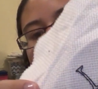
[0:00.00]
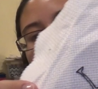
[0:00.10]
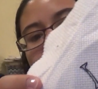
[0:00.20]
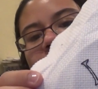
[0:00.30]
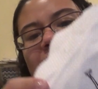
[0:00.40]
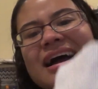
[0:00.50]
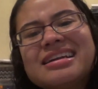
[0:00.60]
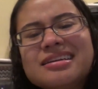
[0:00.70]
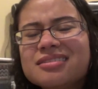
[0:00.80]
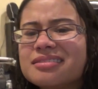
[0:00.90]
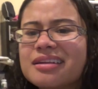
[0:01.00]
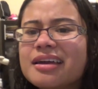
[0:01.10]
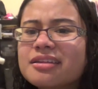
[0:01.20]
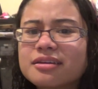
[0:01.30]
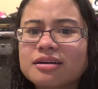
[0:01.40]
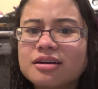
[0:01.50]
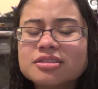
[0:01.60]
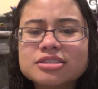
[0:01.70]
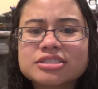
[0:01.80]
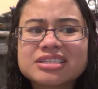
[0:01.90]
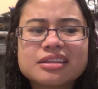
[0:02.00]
But I didn't like the colors.